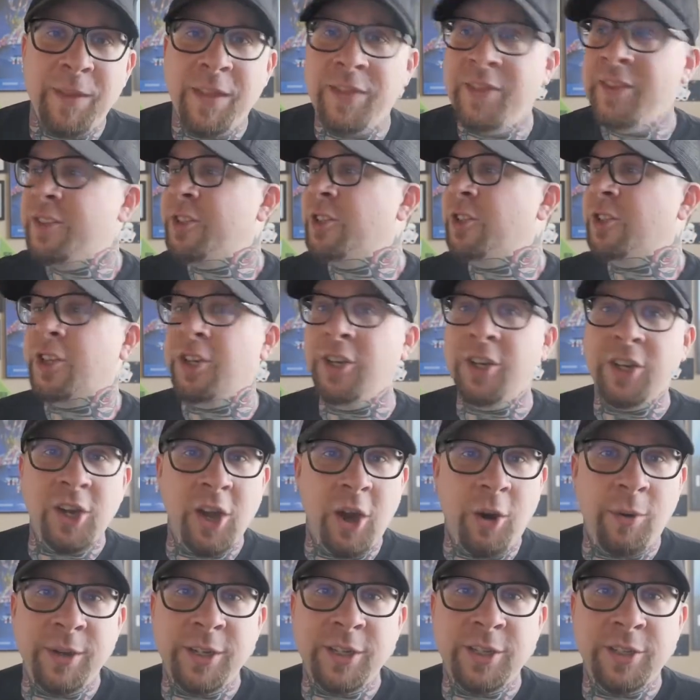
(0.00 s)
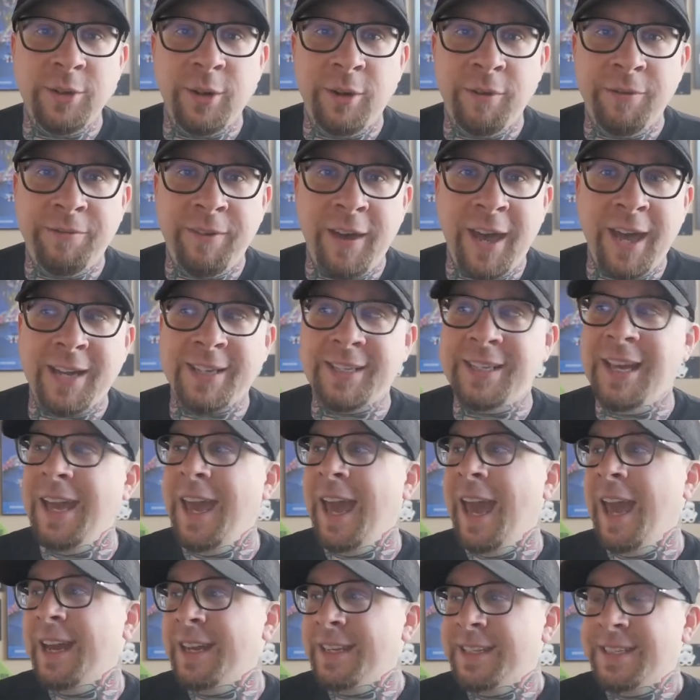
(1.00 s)
then this is going to go into effect
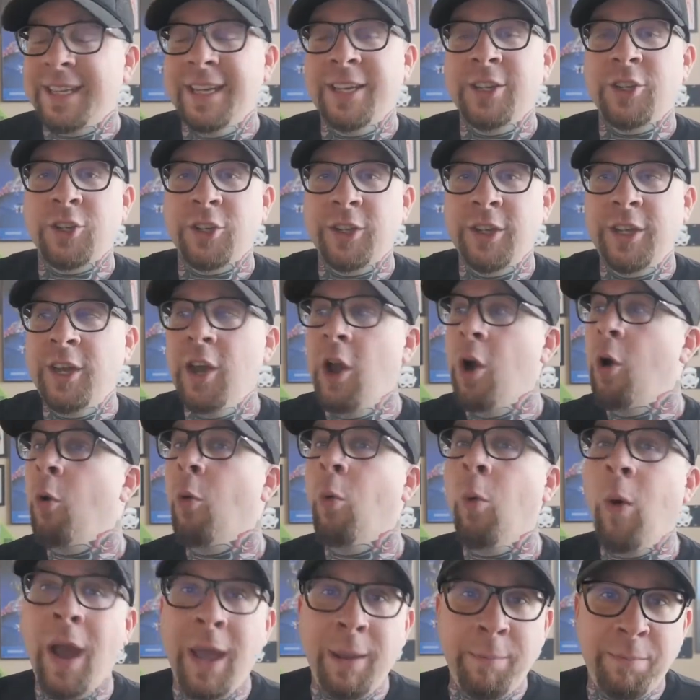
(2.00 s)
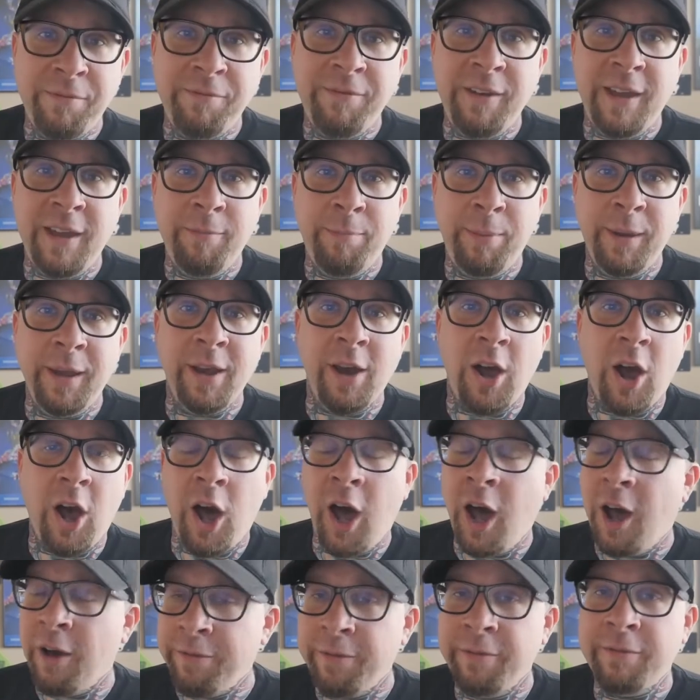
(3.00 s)
and essentially wipe vaping
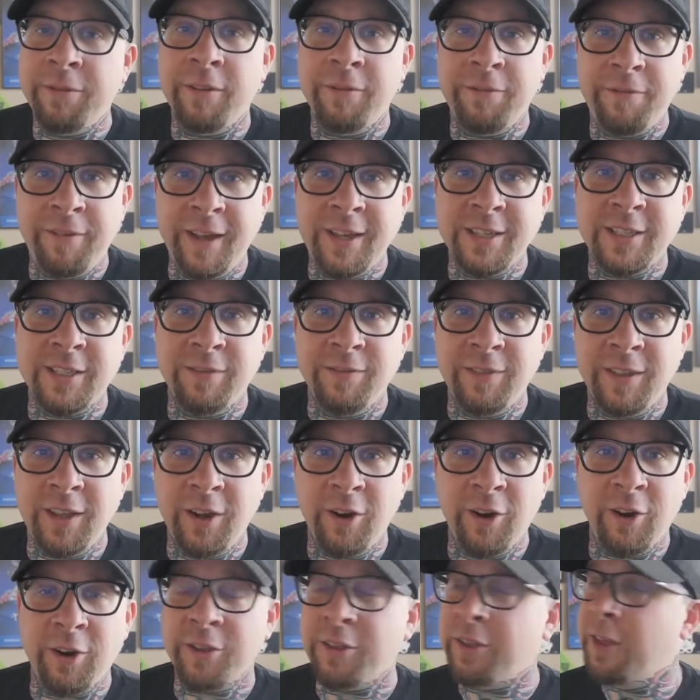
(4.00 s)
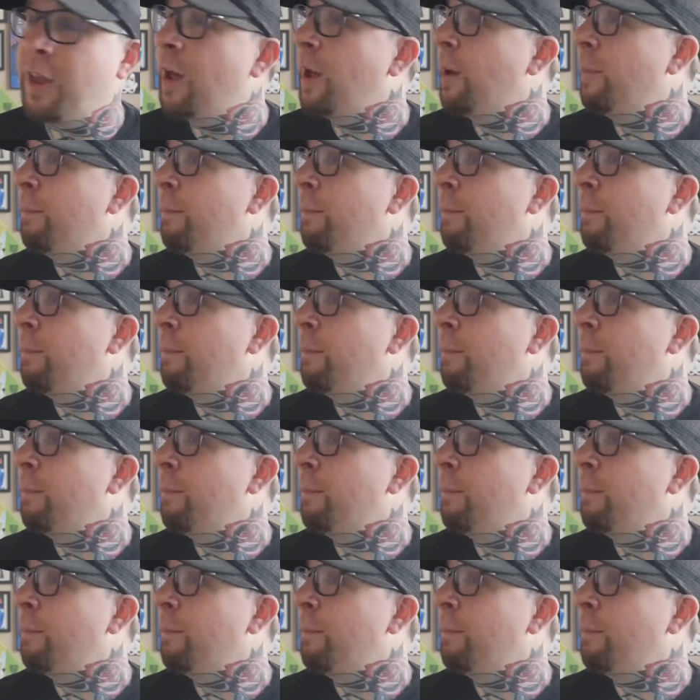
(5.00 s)
off of the face of the earth.